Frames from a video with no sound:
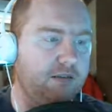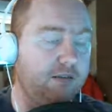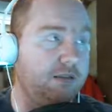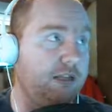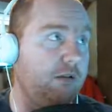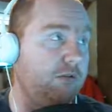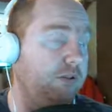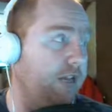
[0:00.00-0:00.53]

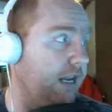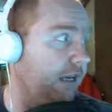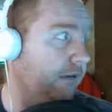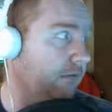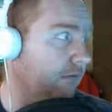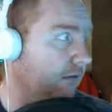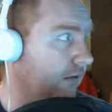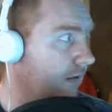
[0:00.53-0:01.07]
since I was like
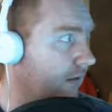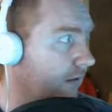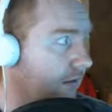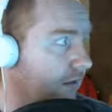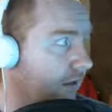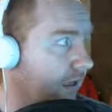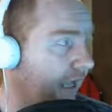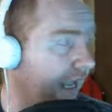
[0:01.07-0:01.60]

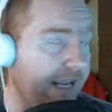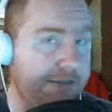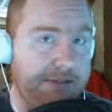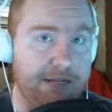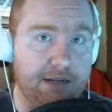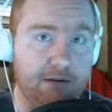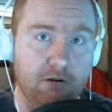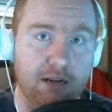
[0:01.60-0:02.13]

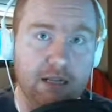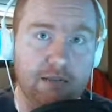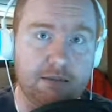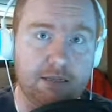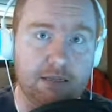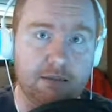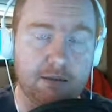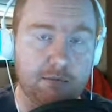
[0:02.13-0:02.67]
18 or
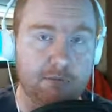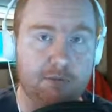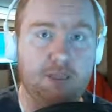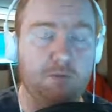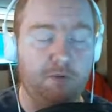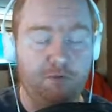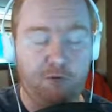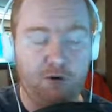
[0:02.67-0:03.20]
19, since,
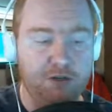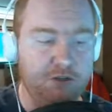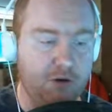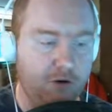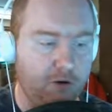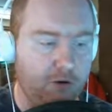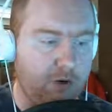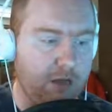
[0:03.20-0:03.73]
since before I
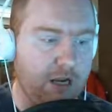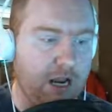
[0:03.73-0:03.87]
started going to